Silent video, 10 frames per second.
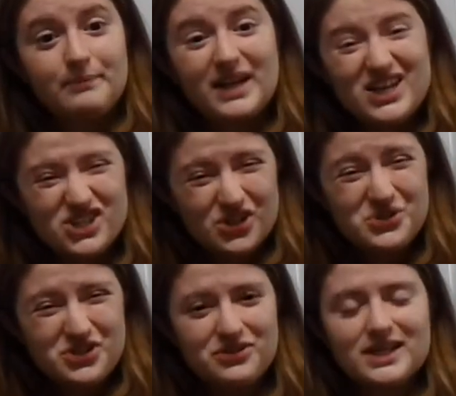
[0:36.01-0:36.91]
because
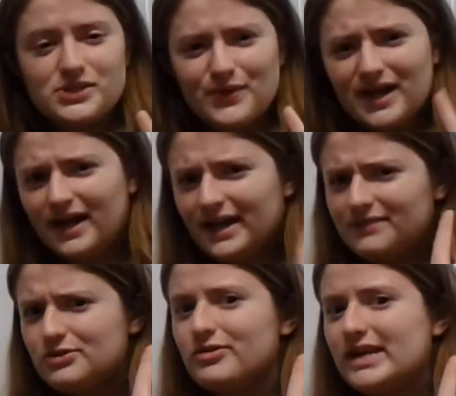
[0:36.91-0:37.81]
those two things we kind
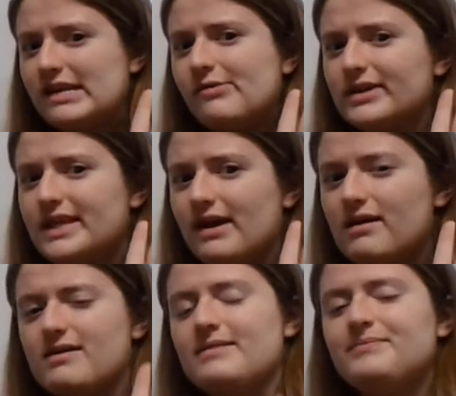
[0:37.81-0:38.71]
of already know what they
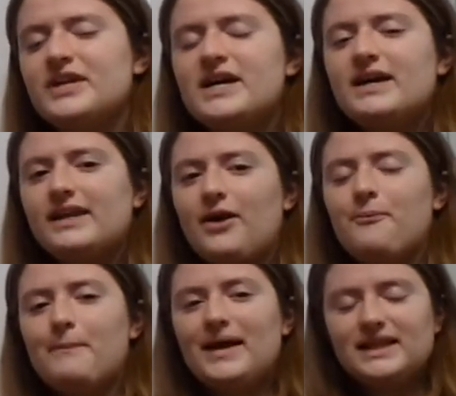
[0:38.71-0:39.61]
are. Now,
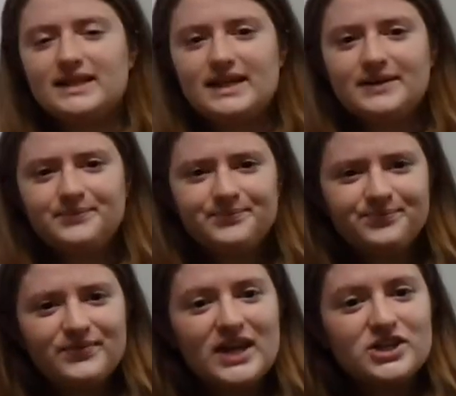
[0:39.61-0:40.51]
melody.
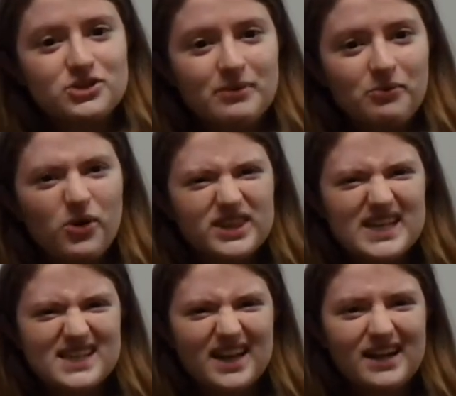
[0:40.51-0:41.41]
Do you remember what
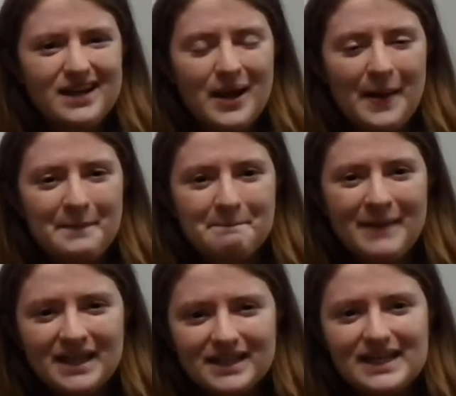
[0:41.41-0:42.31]
they said?
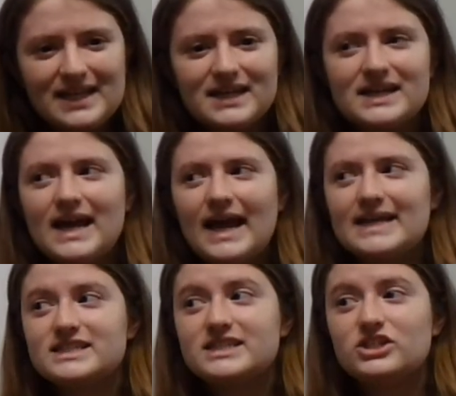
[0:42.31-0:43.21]
Melody
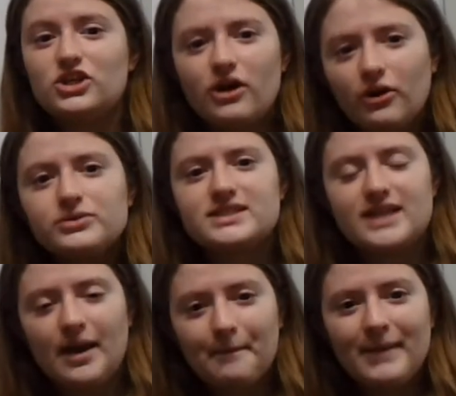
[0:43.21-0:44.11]
is the notes
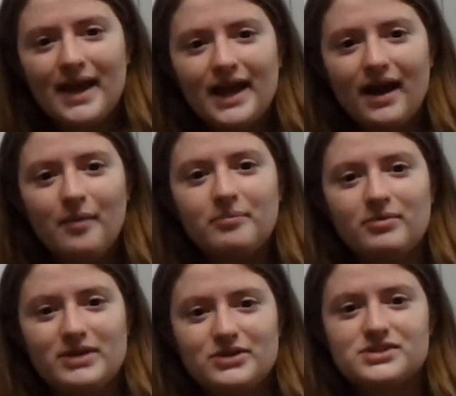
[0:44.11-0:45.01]
that make
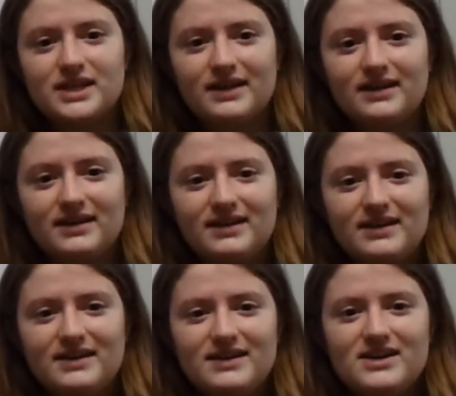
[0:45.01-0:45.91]
up music.
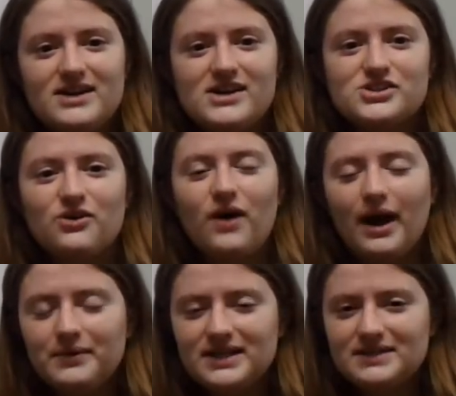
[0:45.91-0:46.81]
So
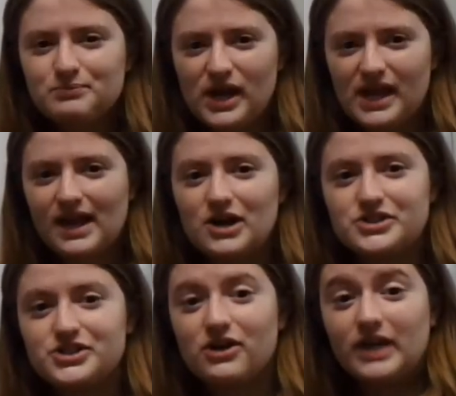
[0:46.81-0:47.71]
I want to bring
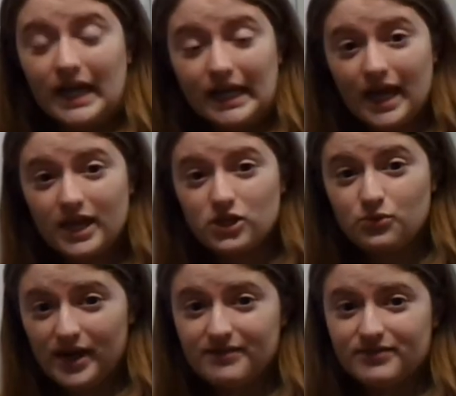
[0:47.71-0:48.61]
our song Que
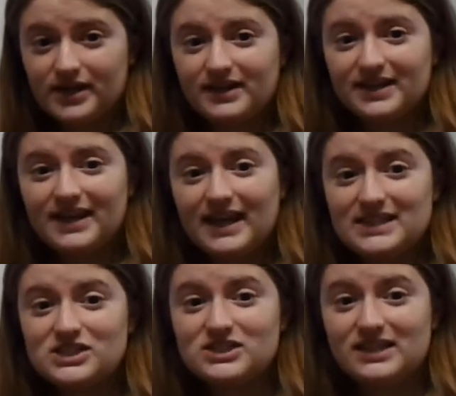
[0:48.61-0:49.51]

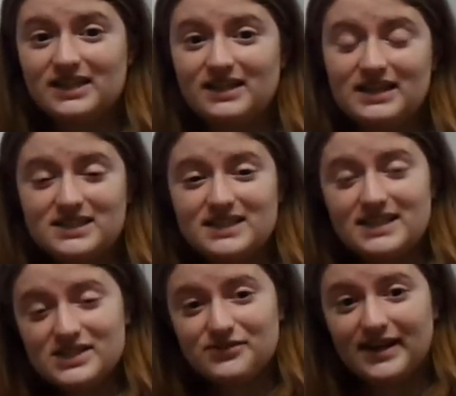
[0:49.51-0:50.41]
into, into
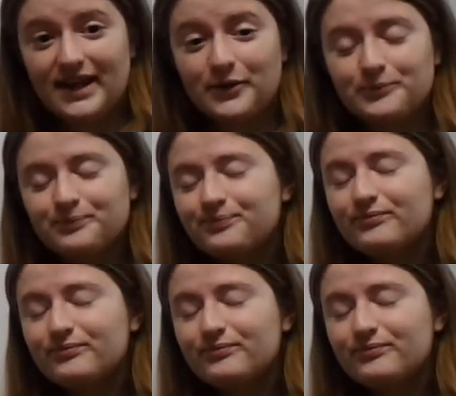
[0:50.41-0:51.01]
this right now.